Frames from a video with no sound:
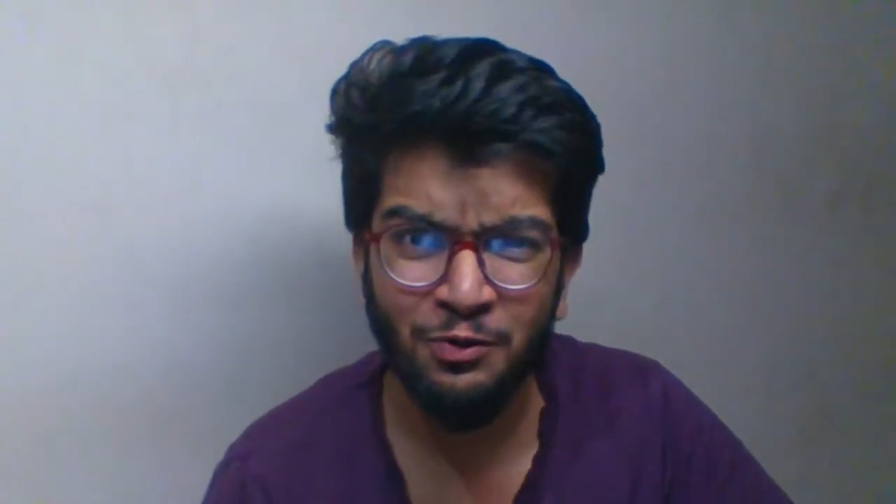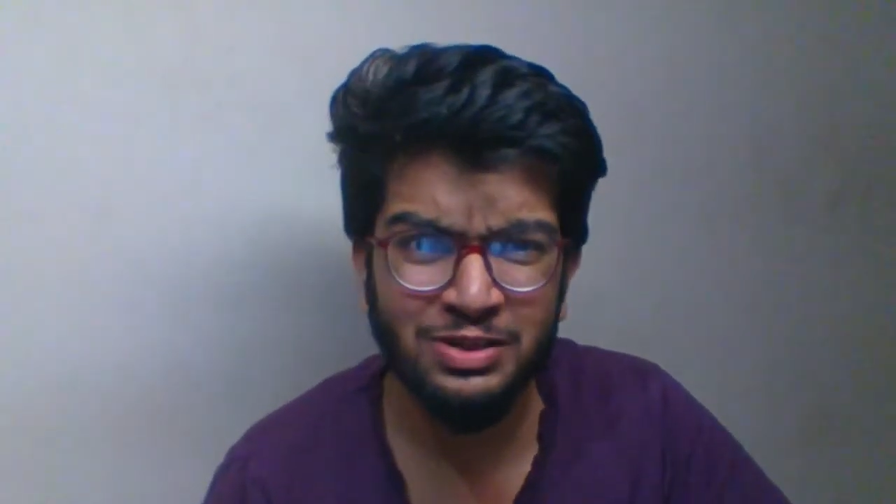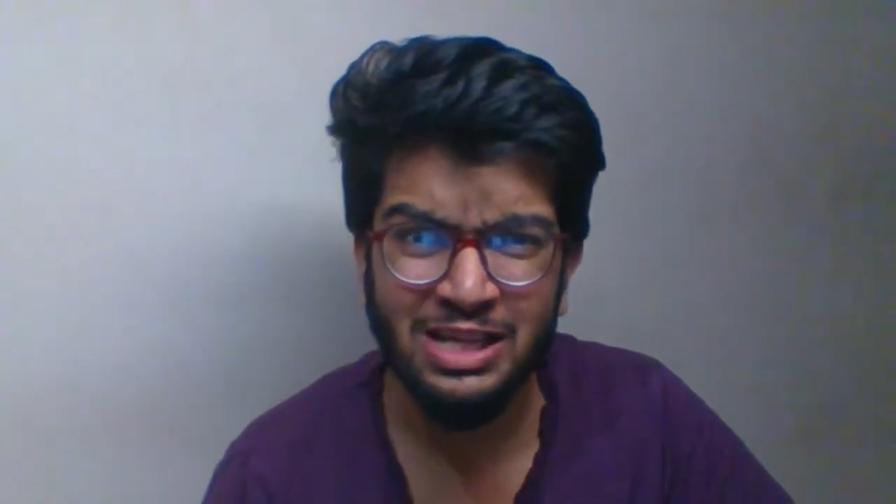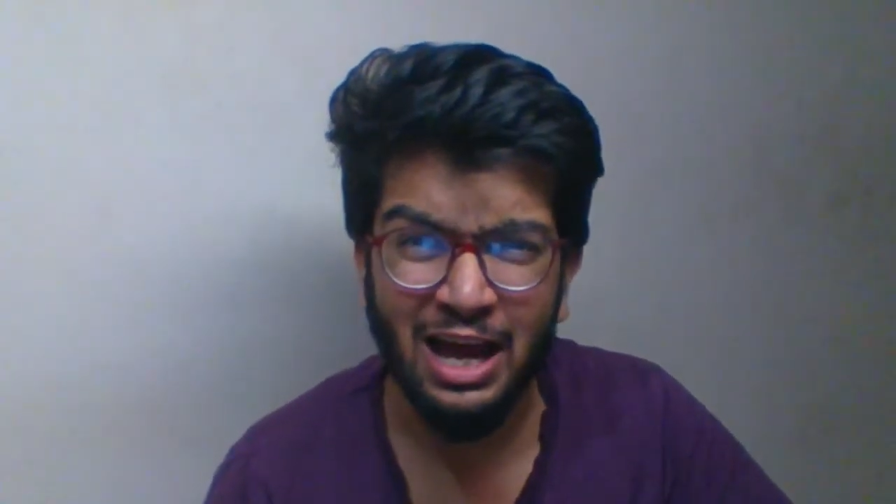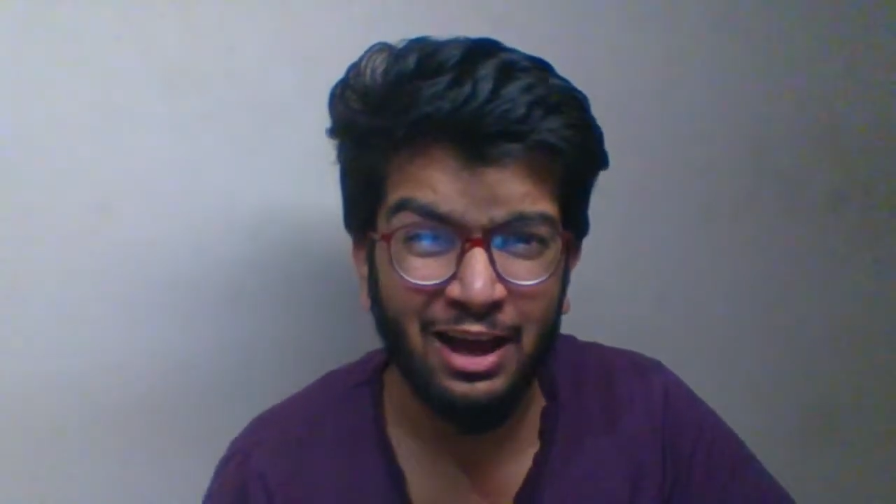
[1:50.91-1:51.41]

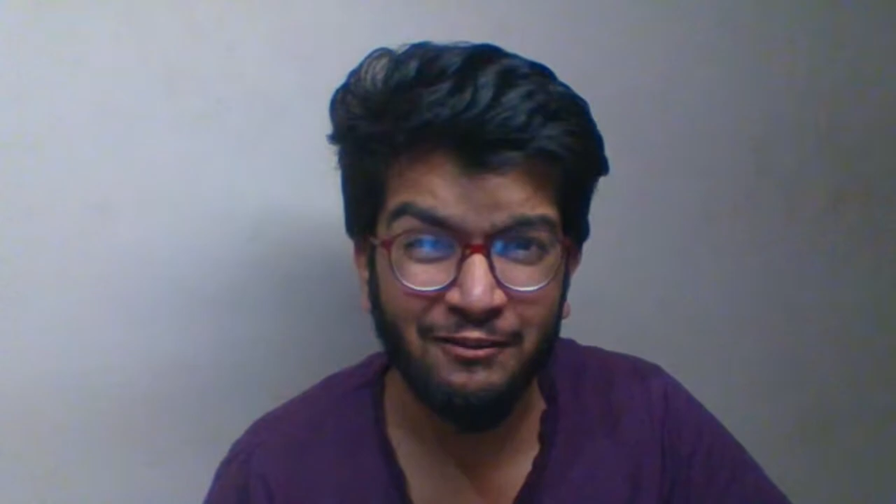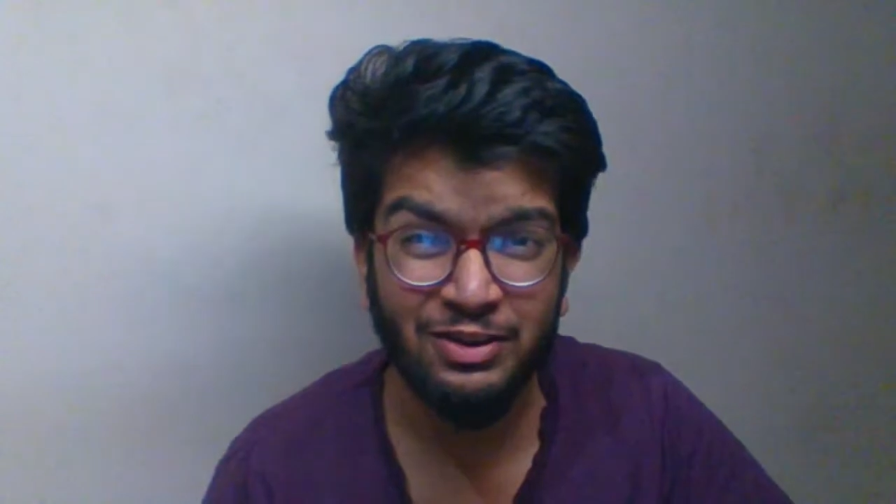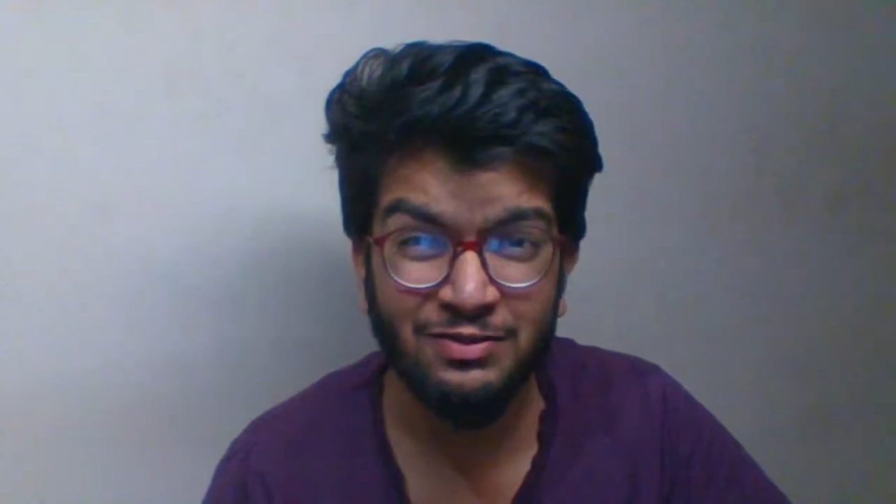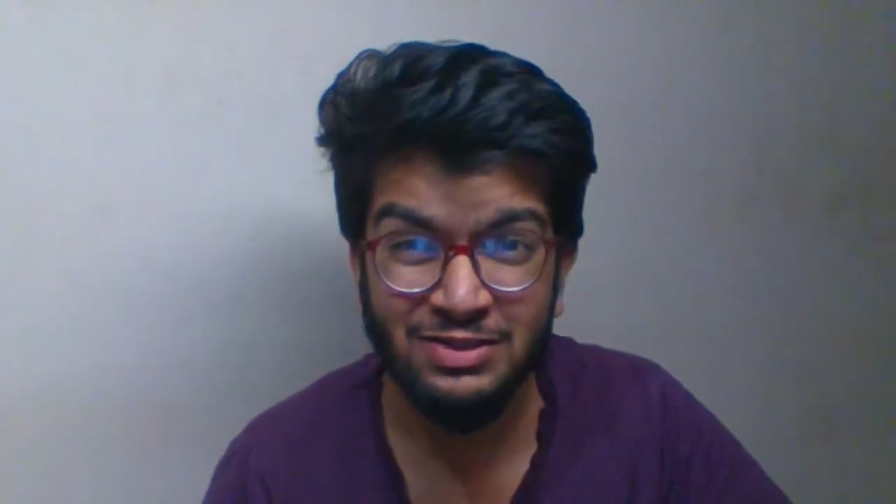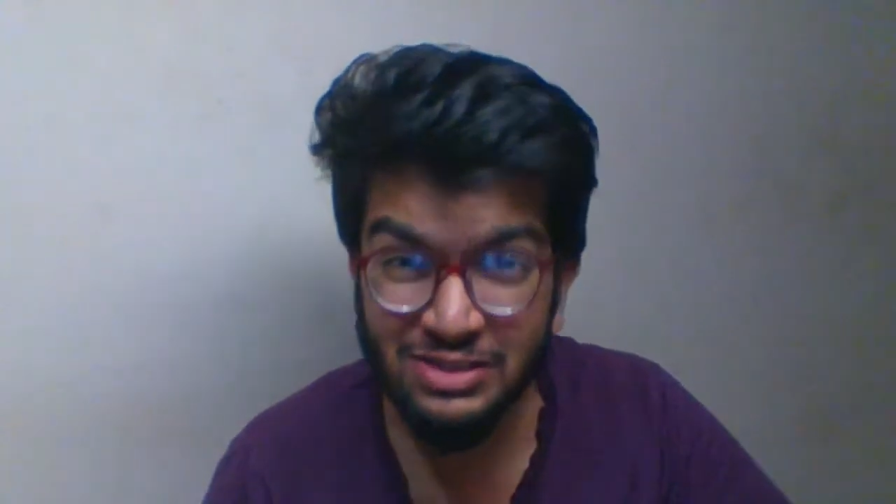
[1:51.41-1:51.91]
which I
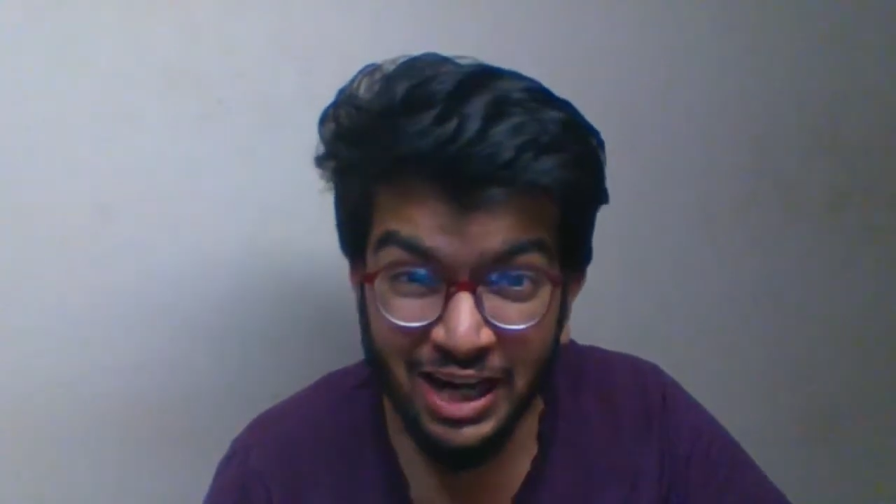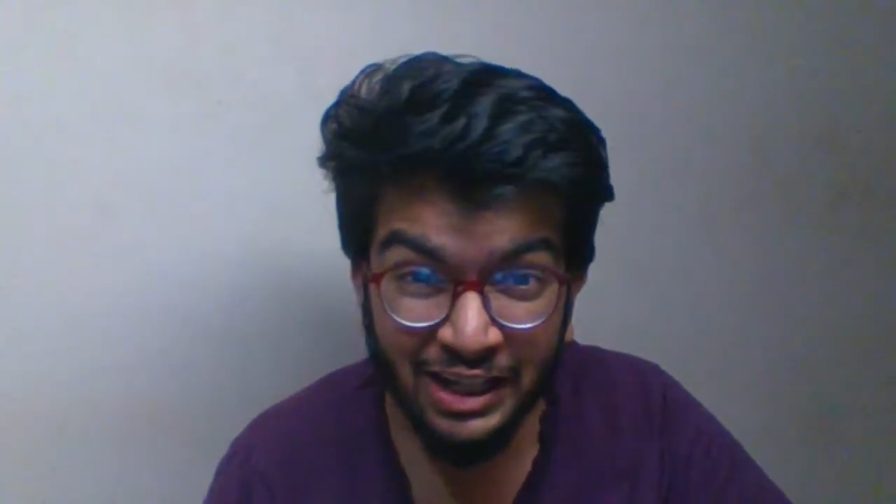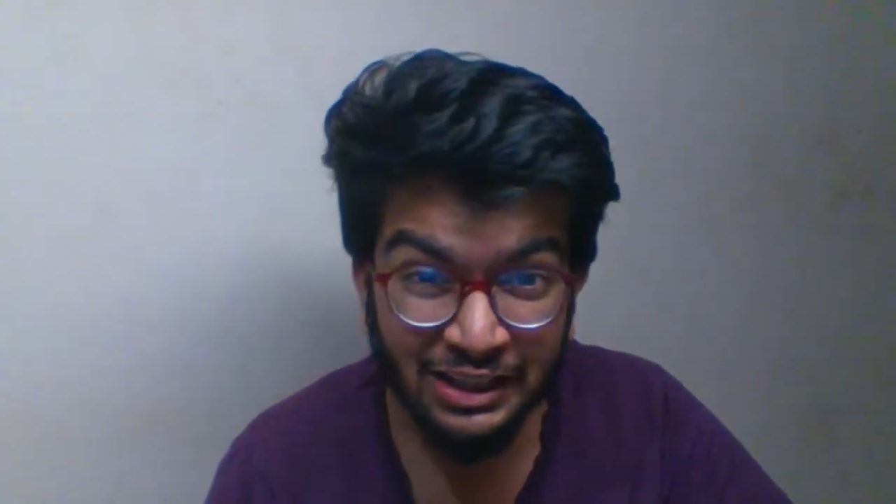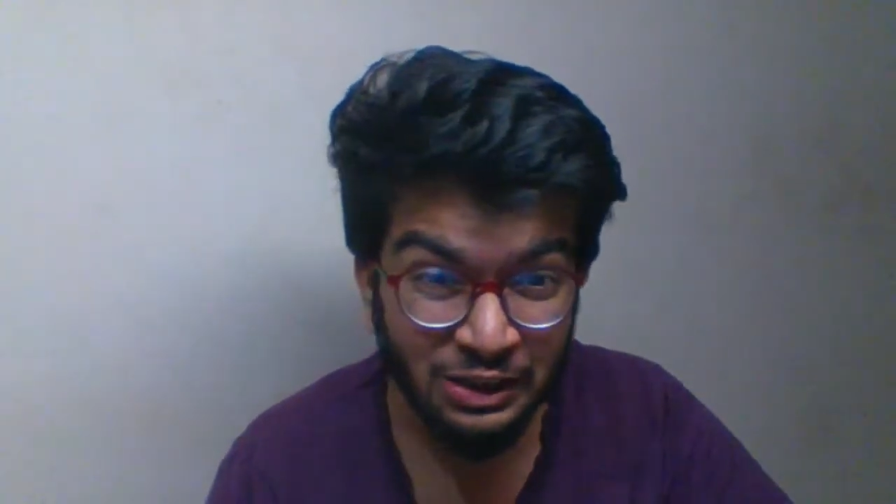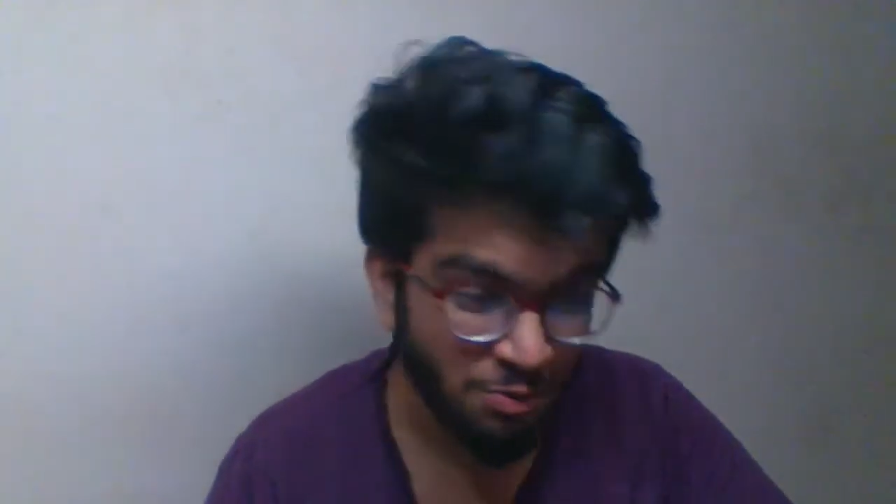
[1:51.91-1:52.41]
haven't even started.